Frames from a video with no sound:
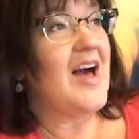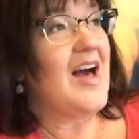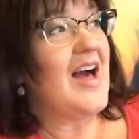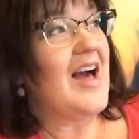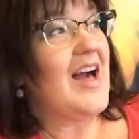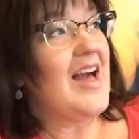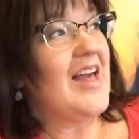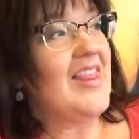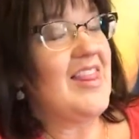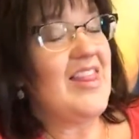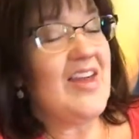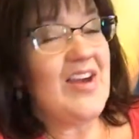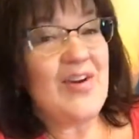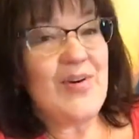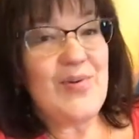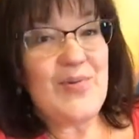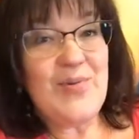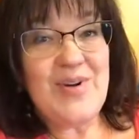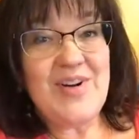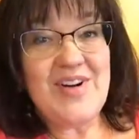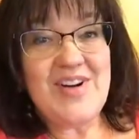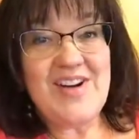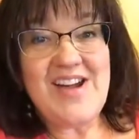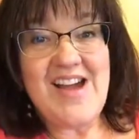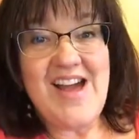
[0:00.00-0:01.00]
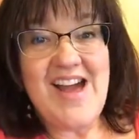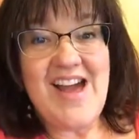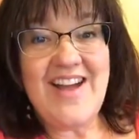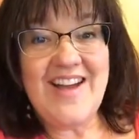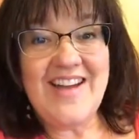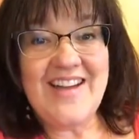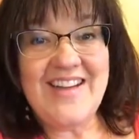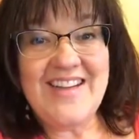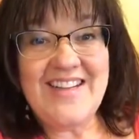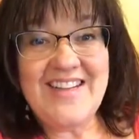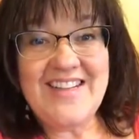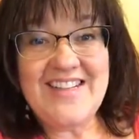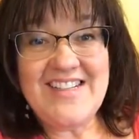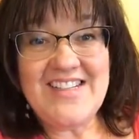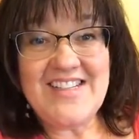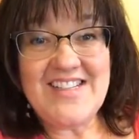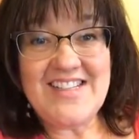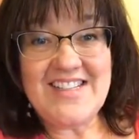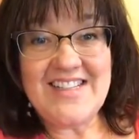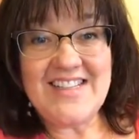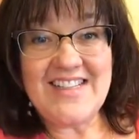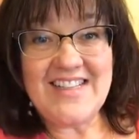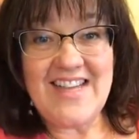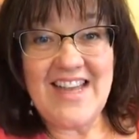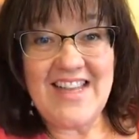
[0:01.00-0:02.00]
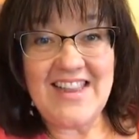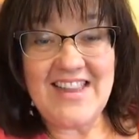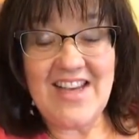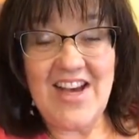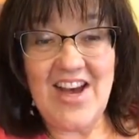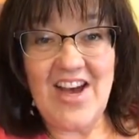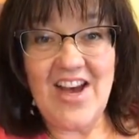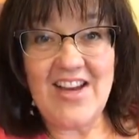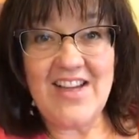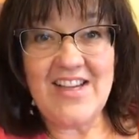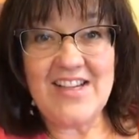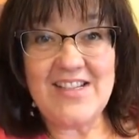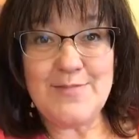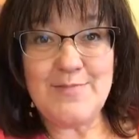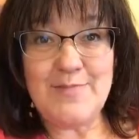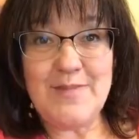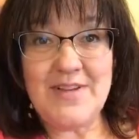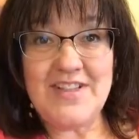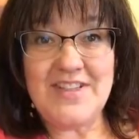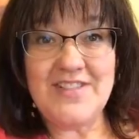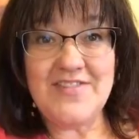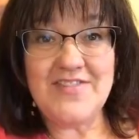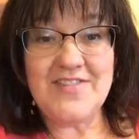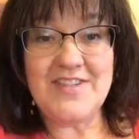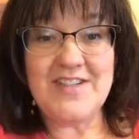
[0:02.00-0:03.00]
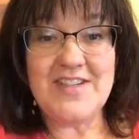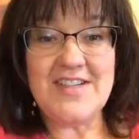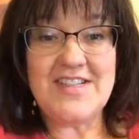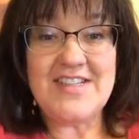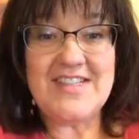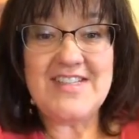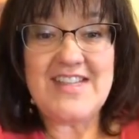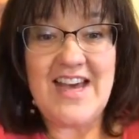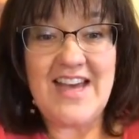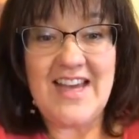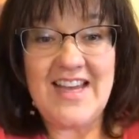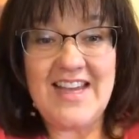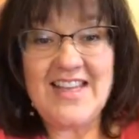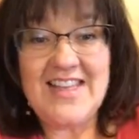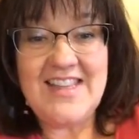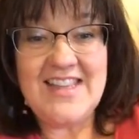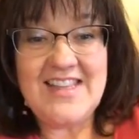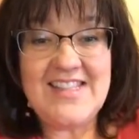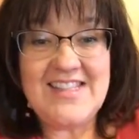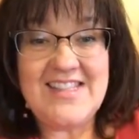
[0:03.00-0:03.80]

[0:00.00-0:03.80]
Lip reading: Hi there. We're going to just let the audience build for a second.